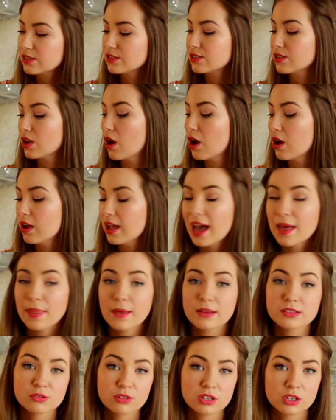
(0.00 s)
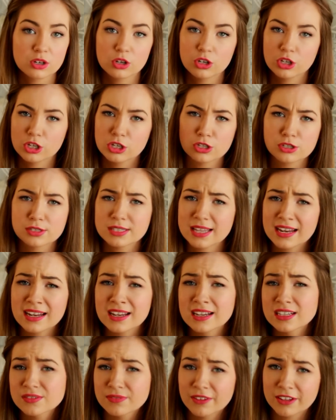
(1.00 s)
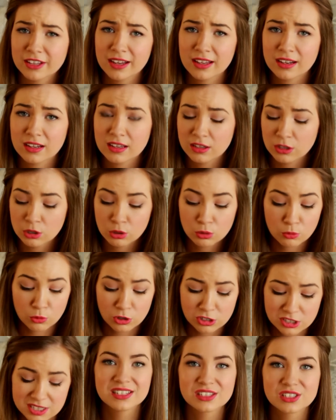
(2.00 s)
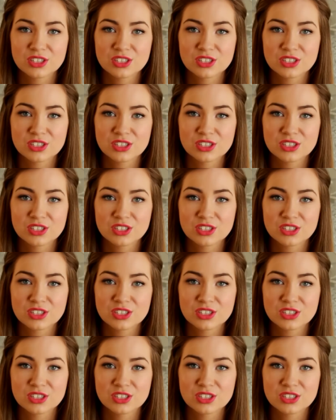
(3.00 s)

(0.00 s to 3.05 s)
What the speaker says: So yeah, that's really good. You can use any exfoliator you want.